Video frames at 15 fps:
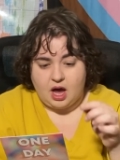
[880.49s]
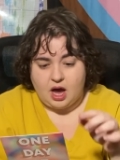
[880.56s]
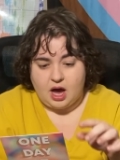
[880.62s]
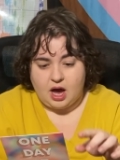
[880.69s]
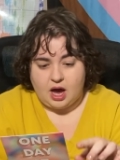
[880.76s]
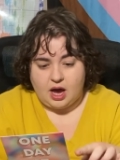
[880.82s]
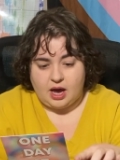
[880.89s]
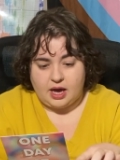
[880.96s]

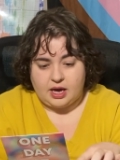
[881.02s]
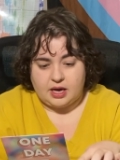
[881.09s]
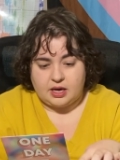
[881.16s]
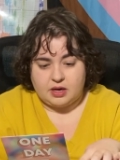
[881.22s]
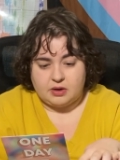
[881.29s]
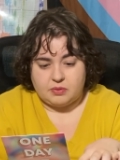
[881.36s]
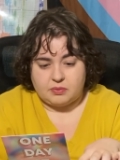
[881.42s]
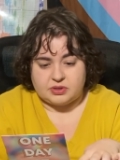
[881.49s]

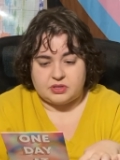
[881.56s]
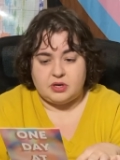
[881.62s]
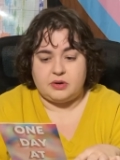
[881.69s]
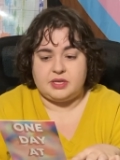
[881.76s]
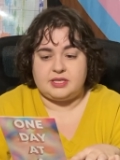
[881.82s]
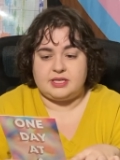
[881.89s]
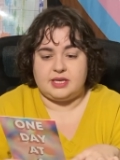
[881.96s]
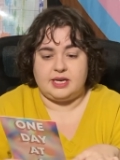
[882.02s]
I was
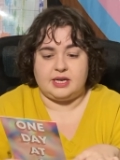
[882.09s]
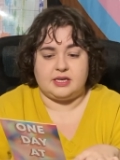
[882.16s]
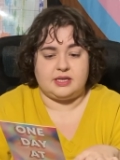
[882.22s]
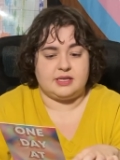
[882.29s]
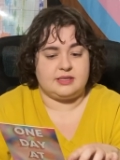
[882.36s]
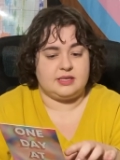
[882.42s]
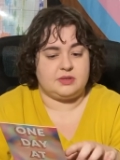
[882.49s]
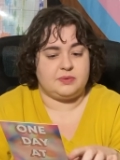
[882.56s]
noticing here that
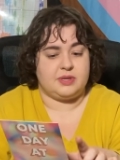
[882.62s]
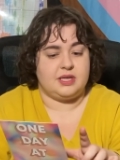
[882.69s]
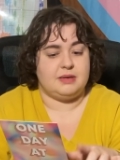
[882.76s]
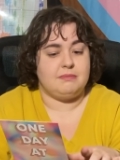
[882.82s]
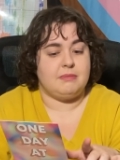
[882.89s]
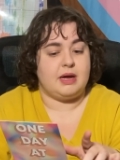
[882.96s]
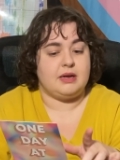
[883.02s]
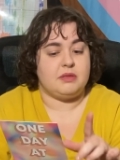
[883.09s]
it says within
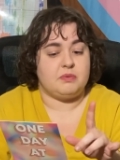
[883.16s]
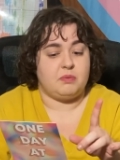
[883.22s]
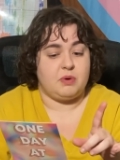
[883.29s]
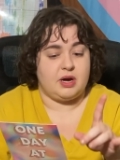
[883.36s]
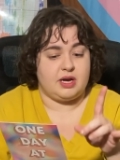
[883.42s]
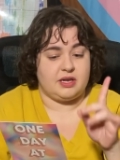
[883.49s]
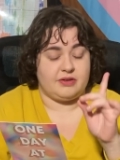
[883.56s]
month one,